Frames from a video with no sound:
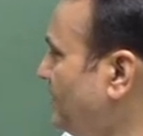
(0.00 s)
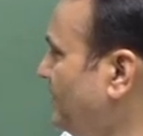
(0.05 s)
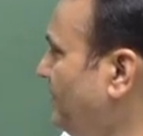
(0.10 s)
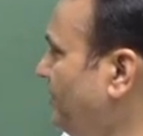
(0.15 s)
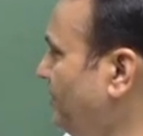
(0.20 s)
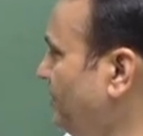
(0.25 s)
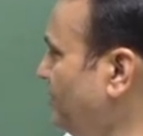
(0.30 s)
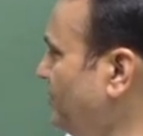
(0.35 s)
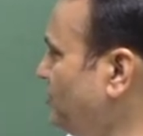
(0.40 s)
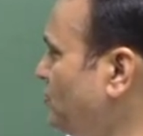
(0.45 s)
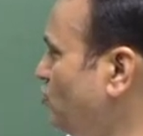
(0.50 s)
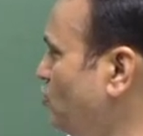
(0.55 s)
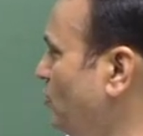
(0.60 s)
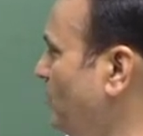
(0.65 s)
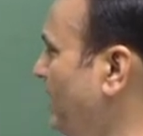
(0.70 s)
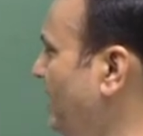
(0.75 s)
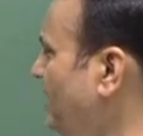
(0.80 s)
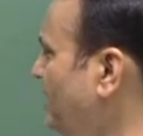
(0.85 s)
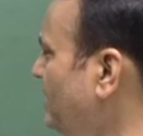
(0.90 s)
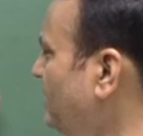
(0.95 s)
It is 2
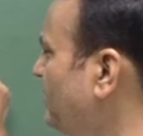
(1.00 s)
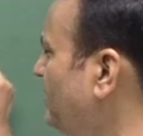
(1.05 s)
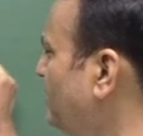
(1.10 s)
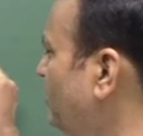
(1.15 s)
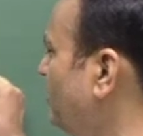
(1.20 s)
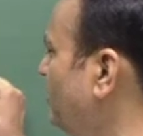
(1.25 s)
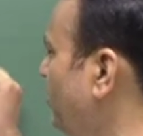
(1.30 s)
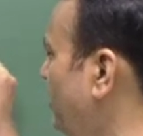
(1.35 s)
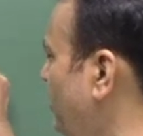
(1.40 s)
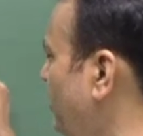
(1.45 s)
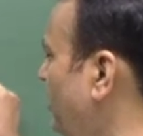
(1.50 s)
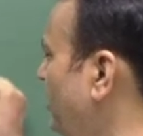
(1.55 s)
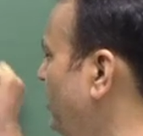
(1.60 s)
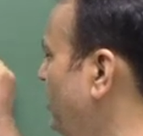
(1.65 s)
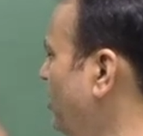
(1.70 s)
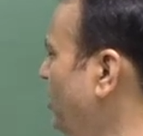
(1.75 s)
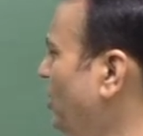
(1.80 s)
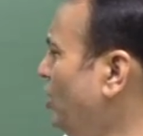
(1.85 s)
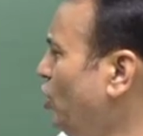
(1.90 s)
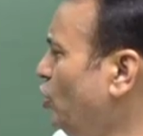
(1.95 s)
by 3.
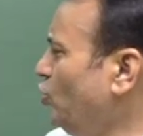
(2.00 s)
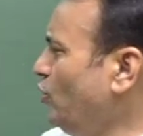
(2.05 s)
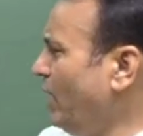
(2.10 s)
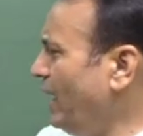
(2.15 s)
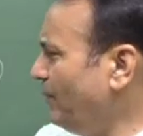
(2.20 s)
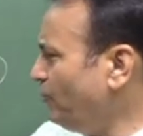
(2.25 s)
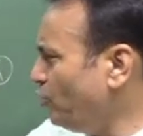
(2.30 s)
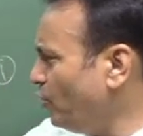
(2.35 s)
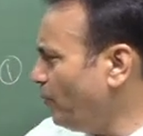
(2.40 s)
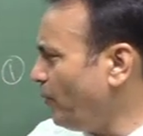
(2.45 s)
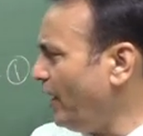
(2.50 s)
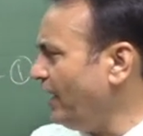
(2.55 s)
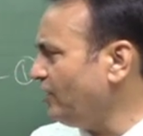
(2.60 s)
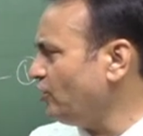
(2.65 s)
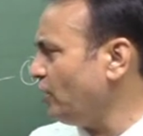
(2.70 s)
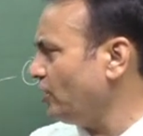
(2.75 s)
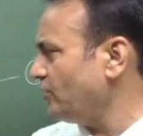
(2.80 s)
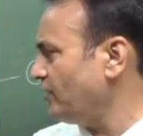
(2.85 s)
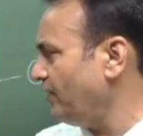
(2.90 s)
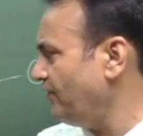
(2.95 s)
You have to point
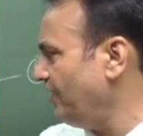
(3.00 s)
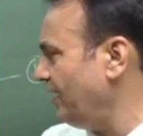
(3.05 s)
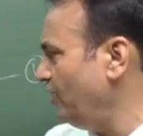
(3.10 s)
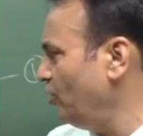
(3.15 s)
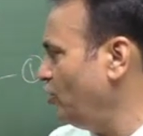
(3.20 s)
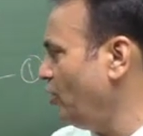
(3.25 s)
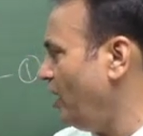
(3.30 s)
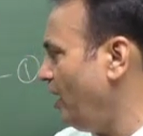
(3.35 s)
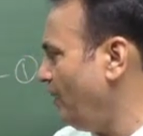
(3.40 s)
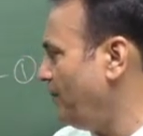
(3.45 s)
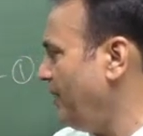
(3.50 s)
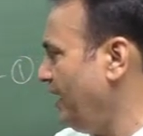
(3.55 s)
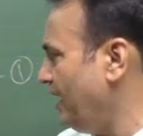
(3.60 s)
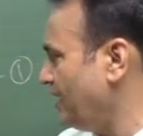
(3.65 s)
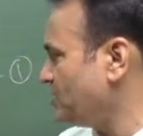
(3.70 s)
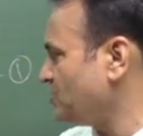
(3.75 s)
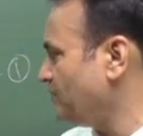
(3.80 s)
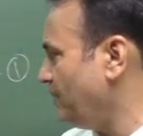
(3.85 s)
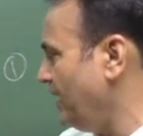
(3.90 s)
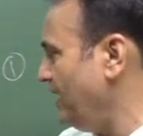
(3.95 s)
out the value of
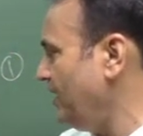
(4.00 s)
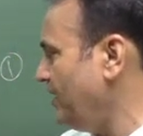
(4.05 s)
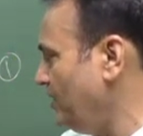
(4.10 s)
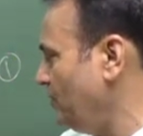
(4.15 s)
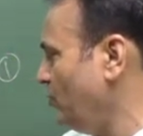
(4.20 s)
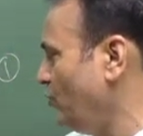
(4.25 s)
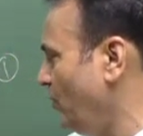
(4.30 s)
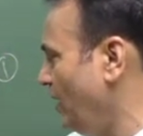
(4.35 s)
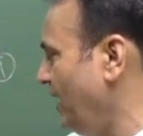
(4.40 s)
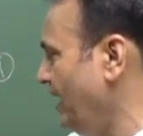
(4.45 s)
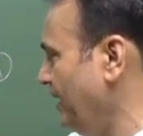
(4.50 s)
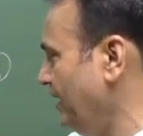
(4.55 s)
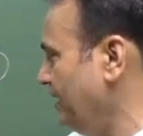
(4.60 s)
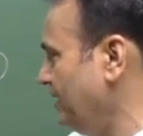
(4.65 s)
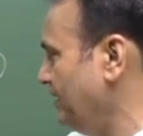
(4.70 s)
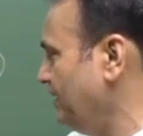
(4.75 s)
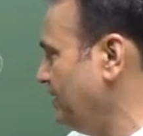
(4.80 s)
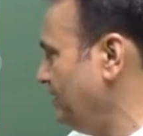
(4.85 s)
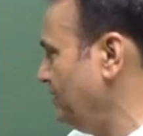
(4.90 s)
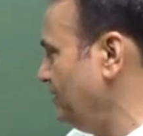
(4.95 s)
x by y.
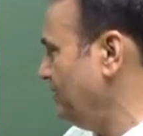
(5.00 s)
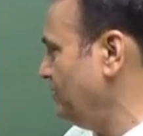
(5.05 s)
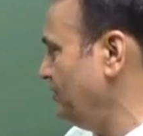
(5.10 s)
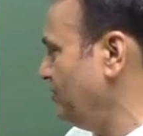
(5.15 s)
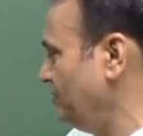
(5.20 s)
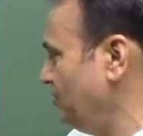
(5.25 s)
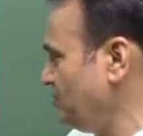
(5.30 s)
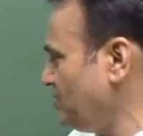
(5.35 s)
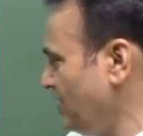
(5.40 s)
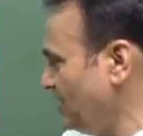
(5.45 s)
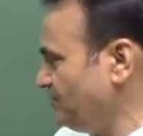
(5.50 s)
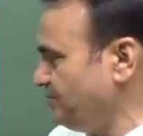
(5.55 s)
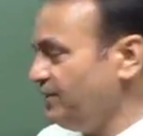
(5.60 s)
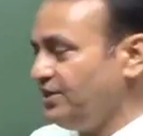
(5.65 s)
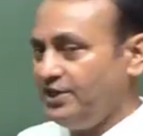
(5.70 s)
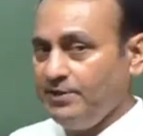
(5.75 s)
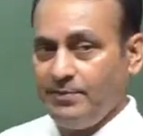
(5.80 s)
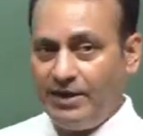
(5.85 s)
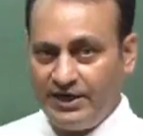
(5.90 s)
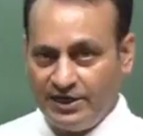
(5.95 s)
This has been
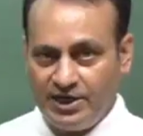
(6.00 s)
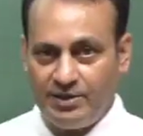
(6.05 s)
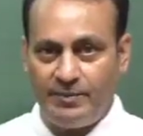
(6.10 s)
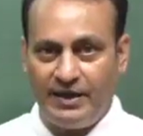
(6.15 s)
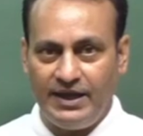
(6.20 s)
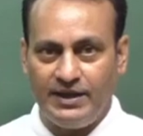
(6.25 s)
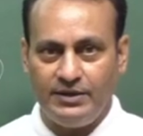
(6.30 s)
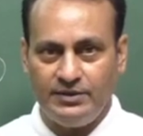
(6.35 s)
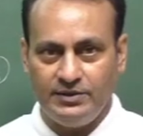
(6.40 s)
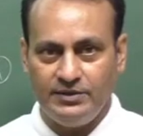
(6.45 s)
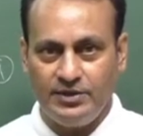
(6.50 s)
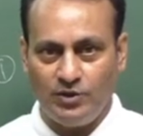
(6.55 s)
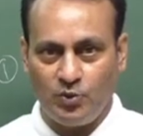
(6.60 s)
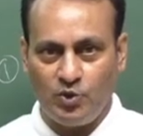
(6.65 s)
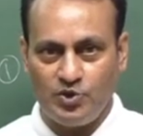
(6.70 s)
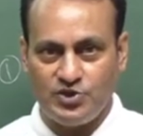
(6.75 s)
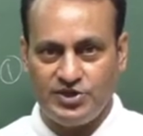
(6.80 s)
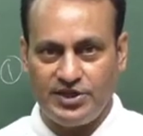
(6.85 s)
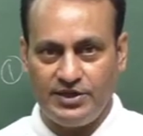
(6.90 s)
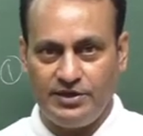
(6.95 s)
demanded by the
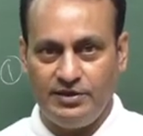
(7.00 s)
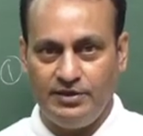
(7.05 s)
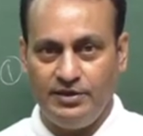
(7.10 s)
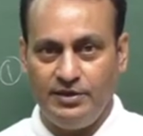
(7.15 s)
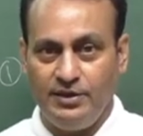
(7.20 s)
question.